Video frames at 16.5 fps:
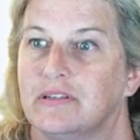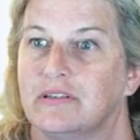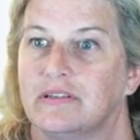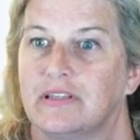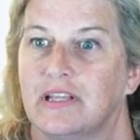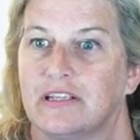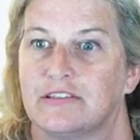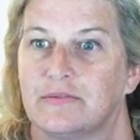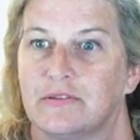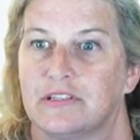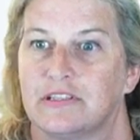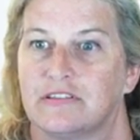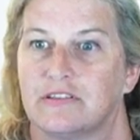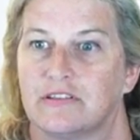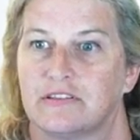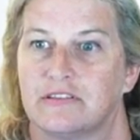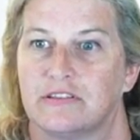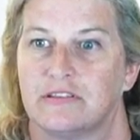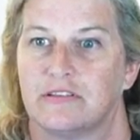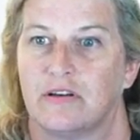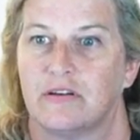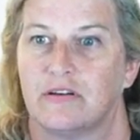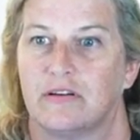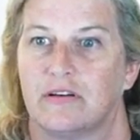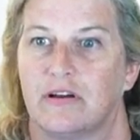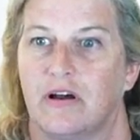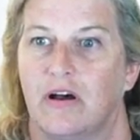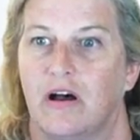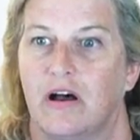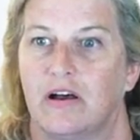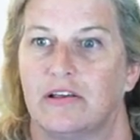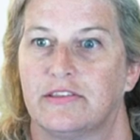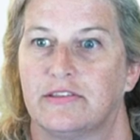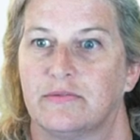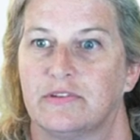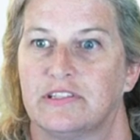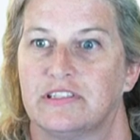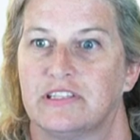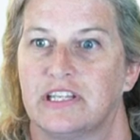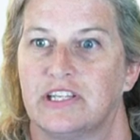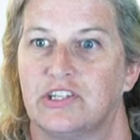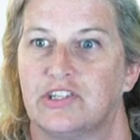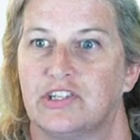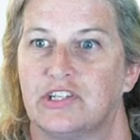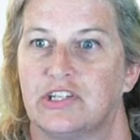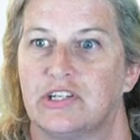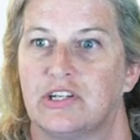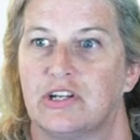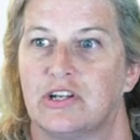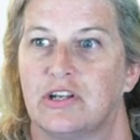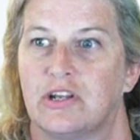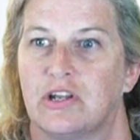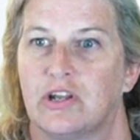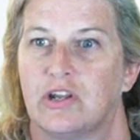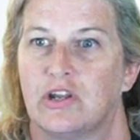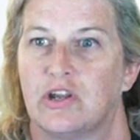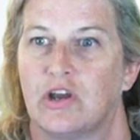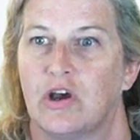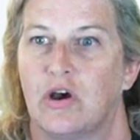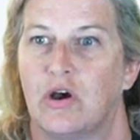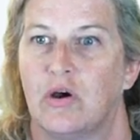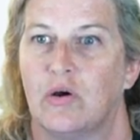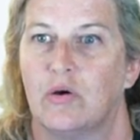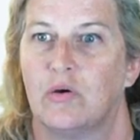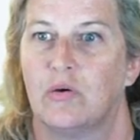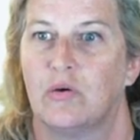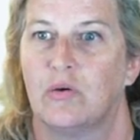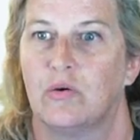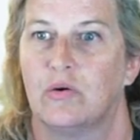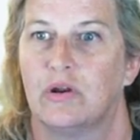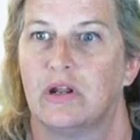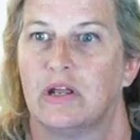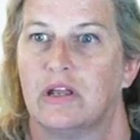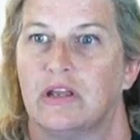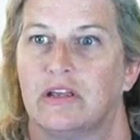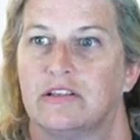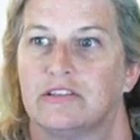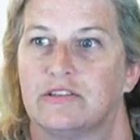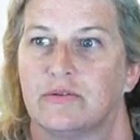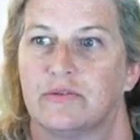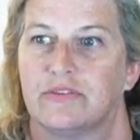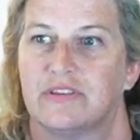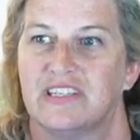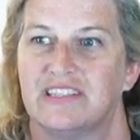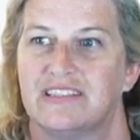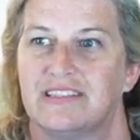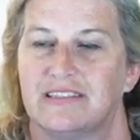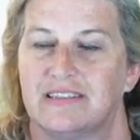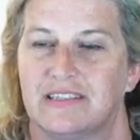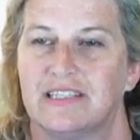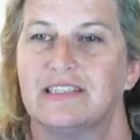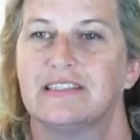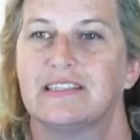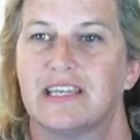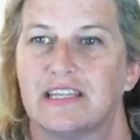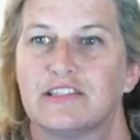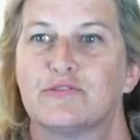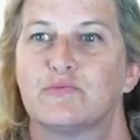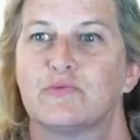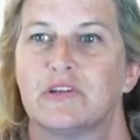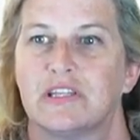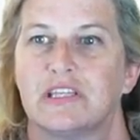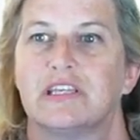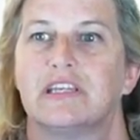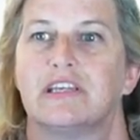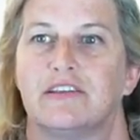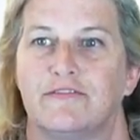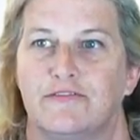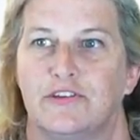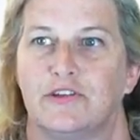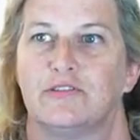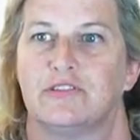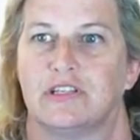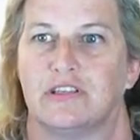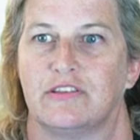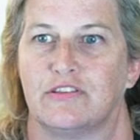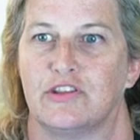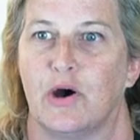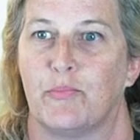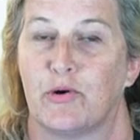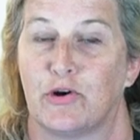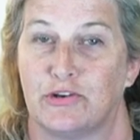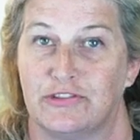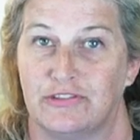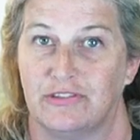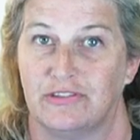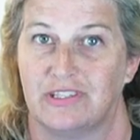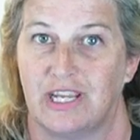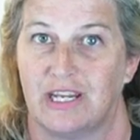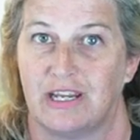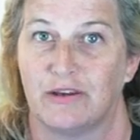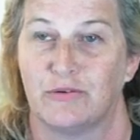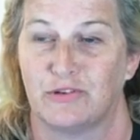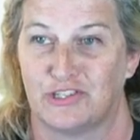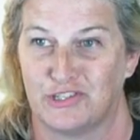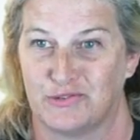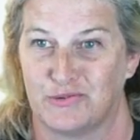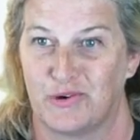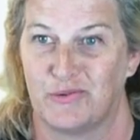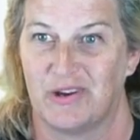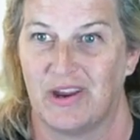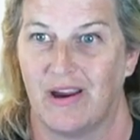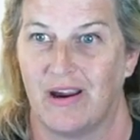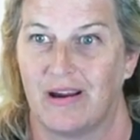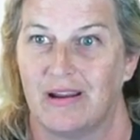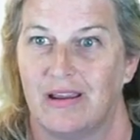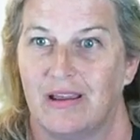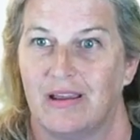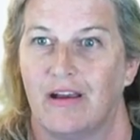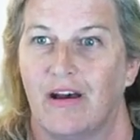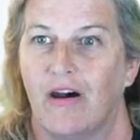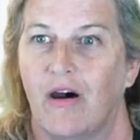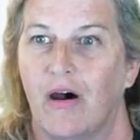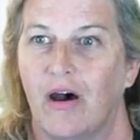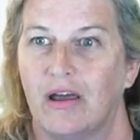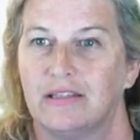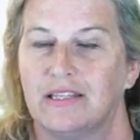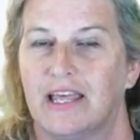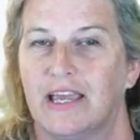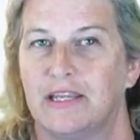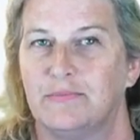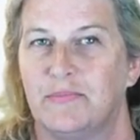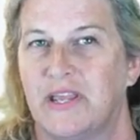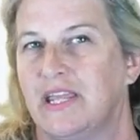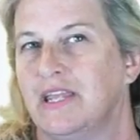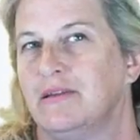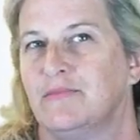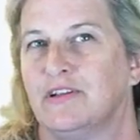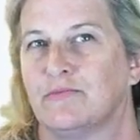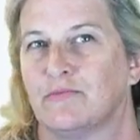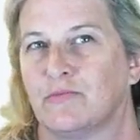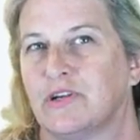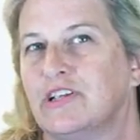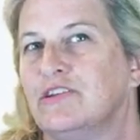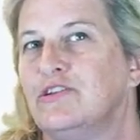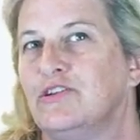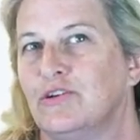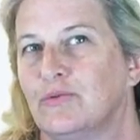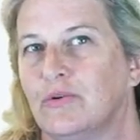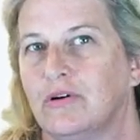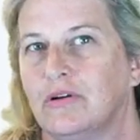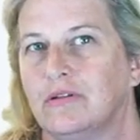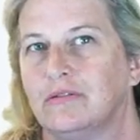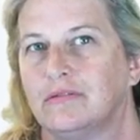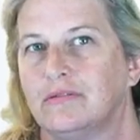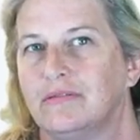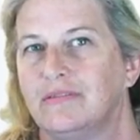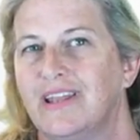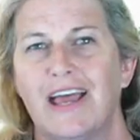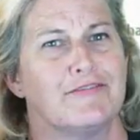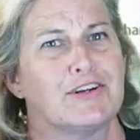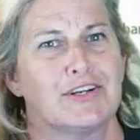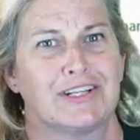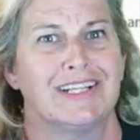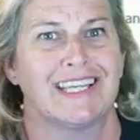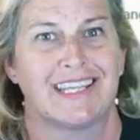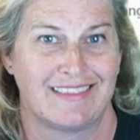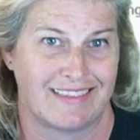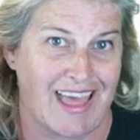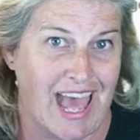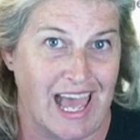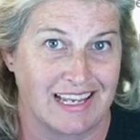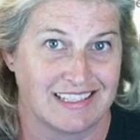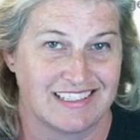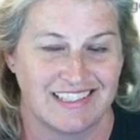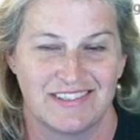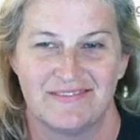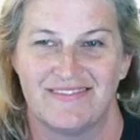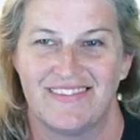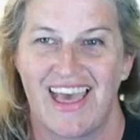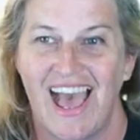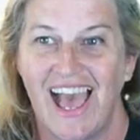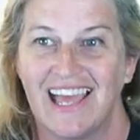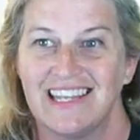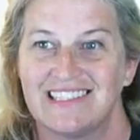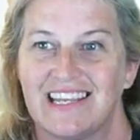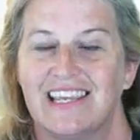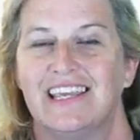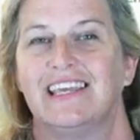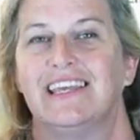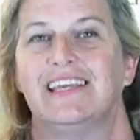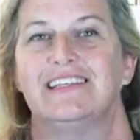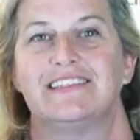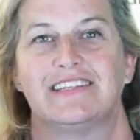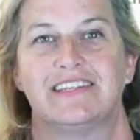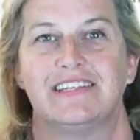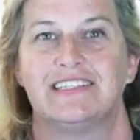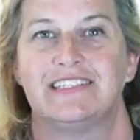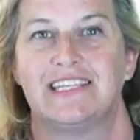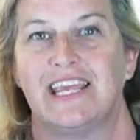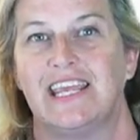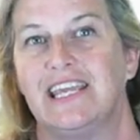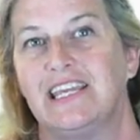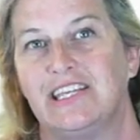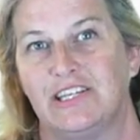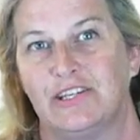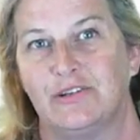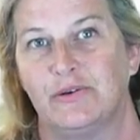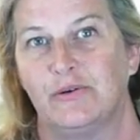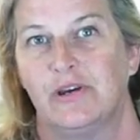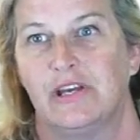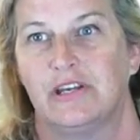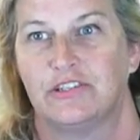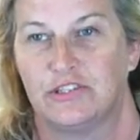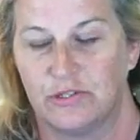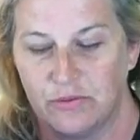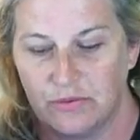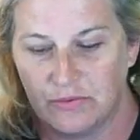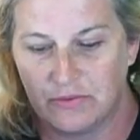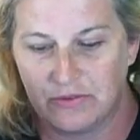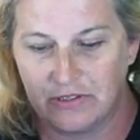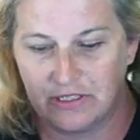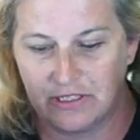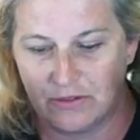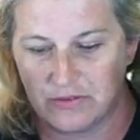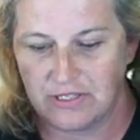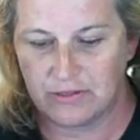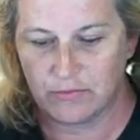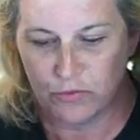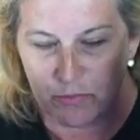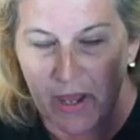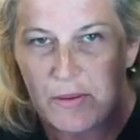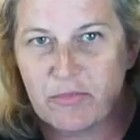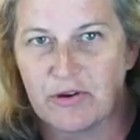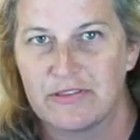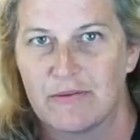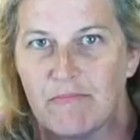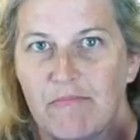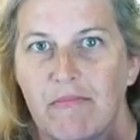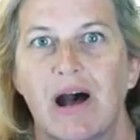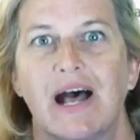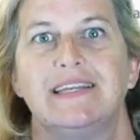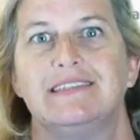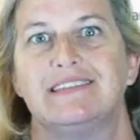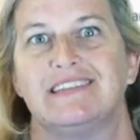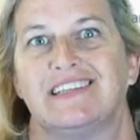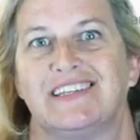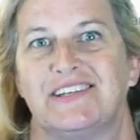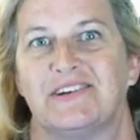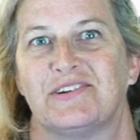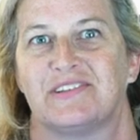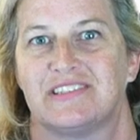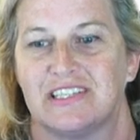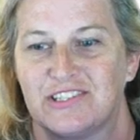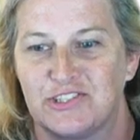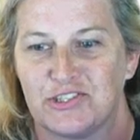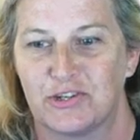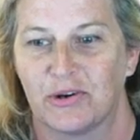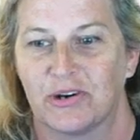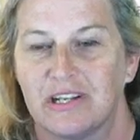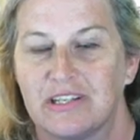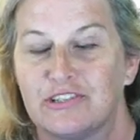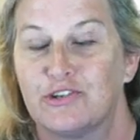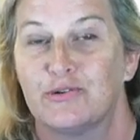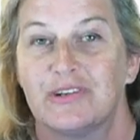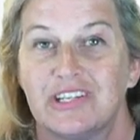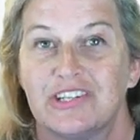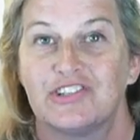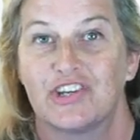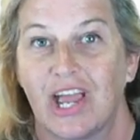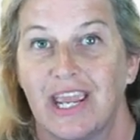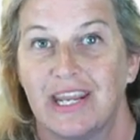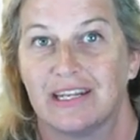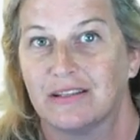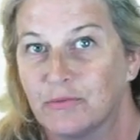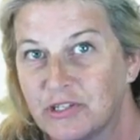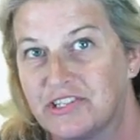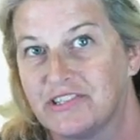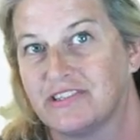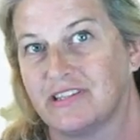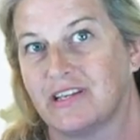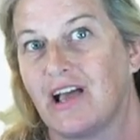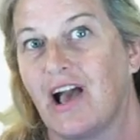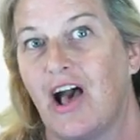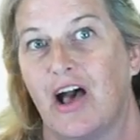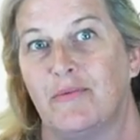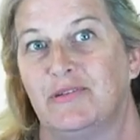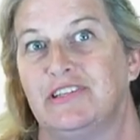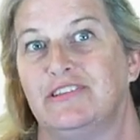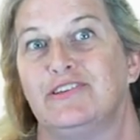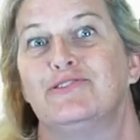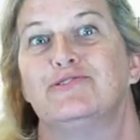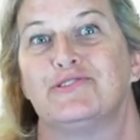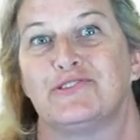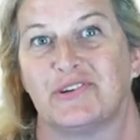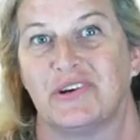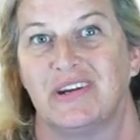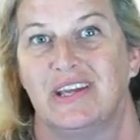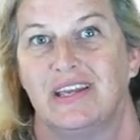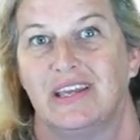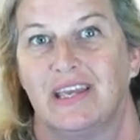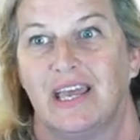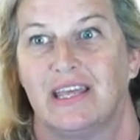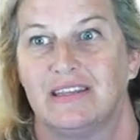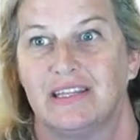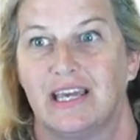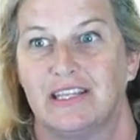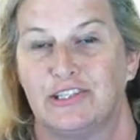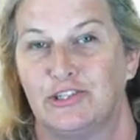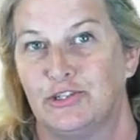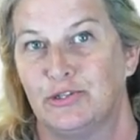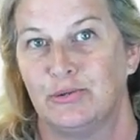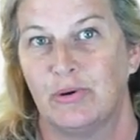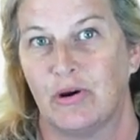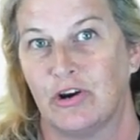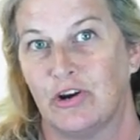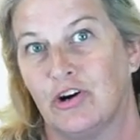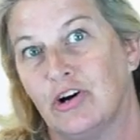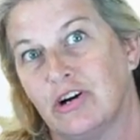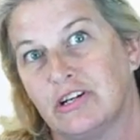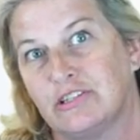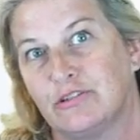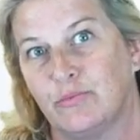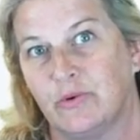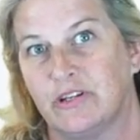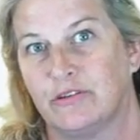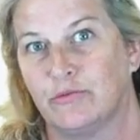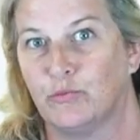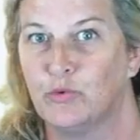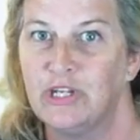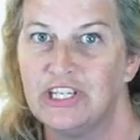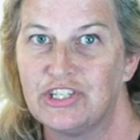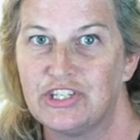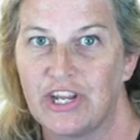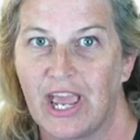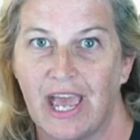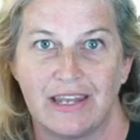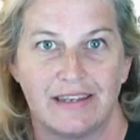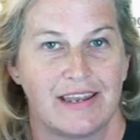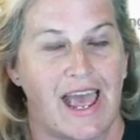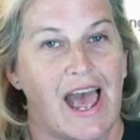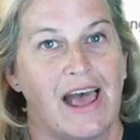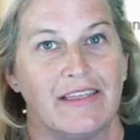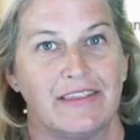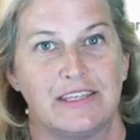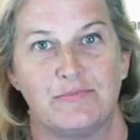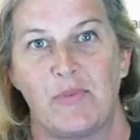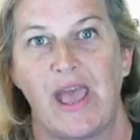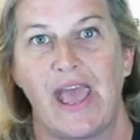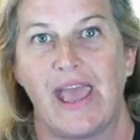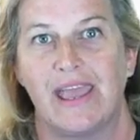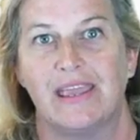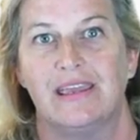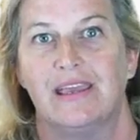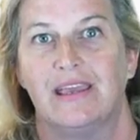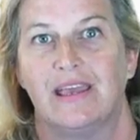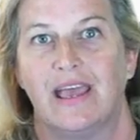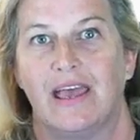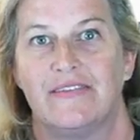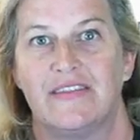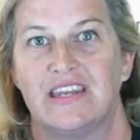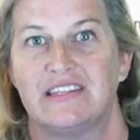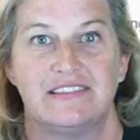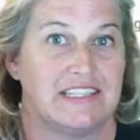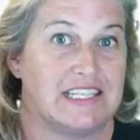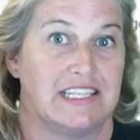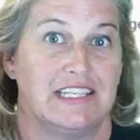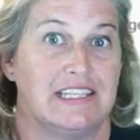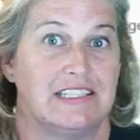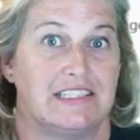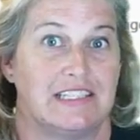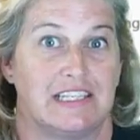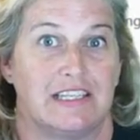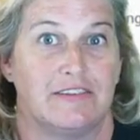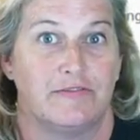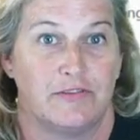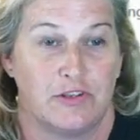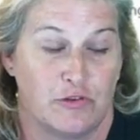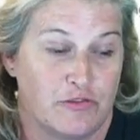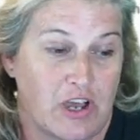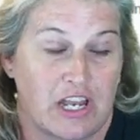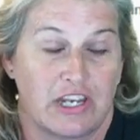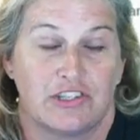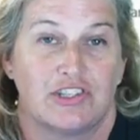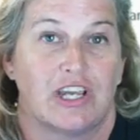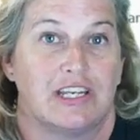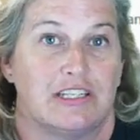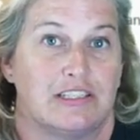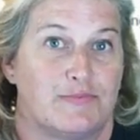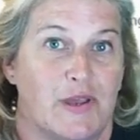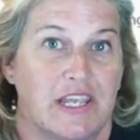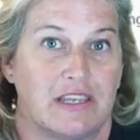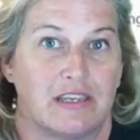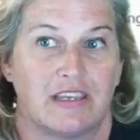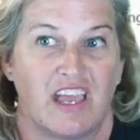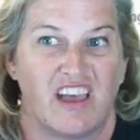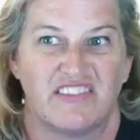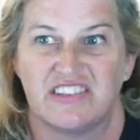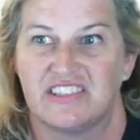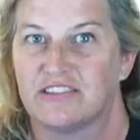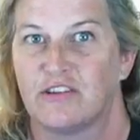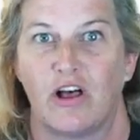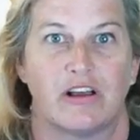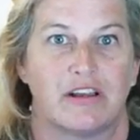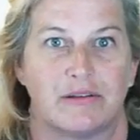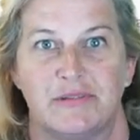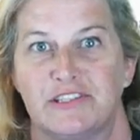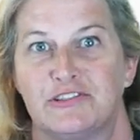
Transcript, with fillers: that's what this looks. Authorization code. So this, this gets really confusing. The personal data, which is where we are, online payment renewal, never click that. That is going to take you to you know that, remember the mindset here is that you're a dude in China, which is the common user, and that you are hooked with WeChat and Alipay, and that it's easy. You've got a Chinese bank account. This is all going to be